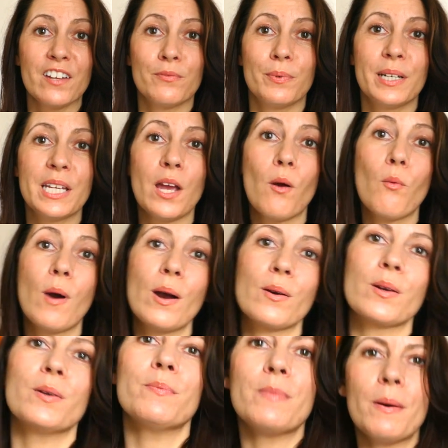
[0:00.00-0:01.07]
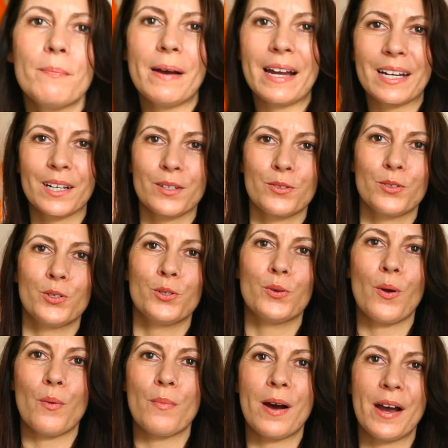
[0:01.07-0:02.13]
everybody, welcome back to
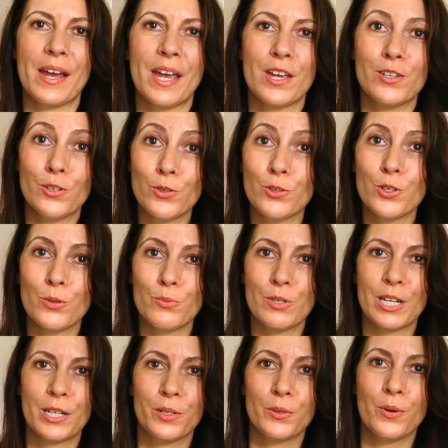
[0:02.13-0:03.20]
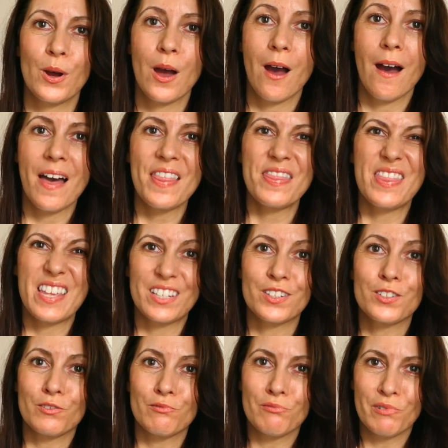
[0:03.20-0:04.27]
my YouTube channel. This
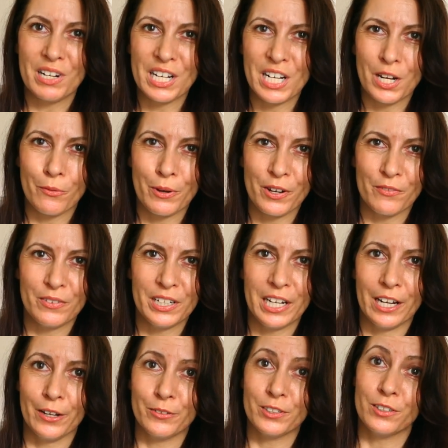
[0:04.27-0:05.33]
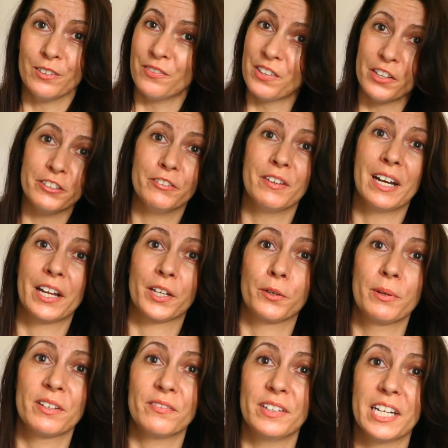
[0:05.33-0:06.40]
is a really quick video, so for those of you that like
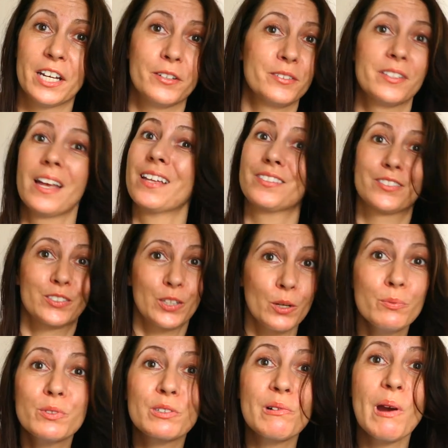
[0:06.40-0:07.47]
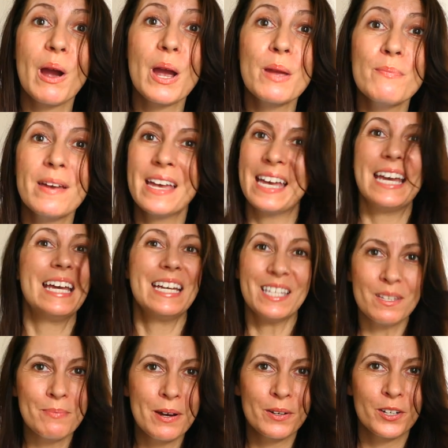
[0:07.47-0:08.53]
quick videos, subscribe, hit
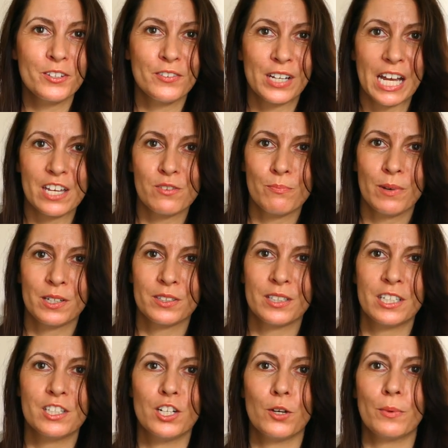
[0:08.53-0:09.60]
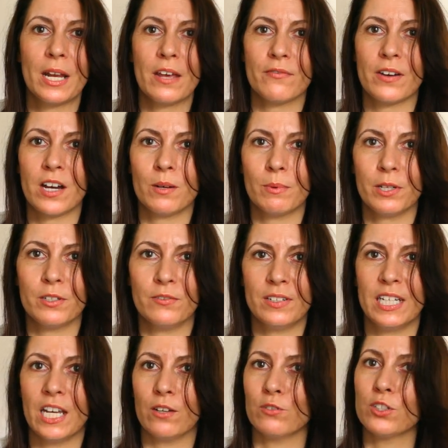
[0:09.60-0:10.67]
the bell notification button and you know whenever I upload a
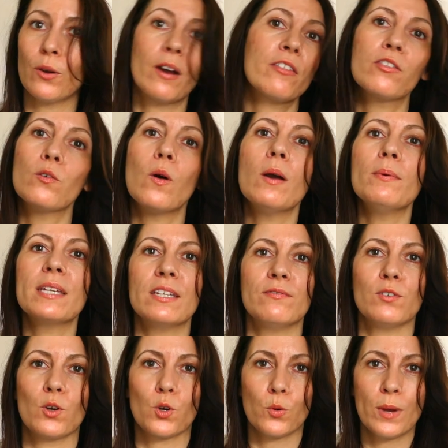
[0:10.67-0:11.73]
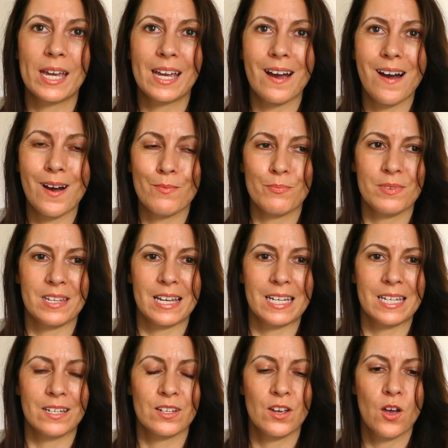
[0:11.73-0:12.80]
video. So I thought I would give you a quick
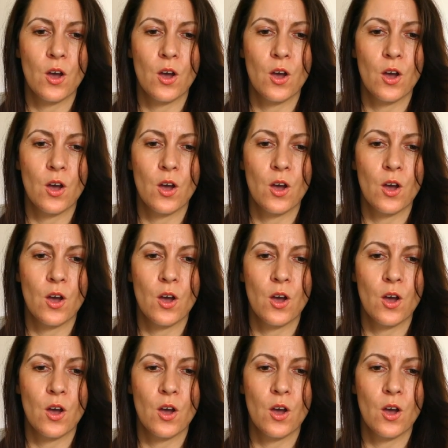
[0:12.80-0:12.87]
update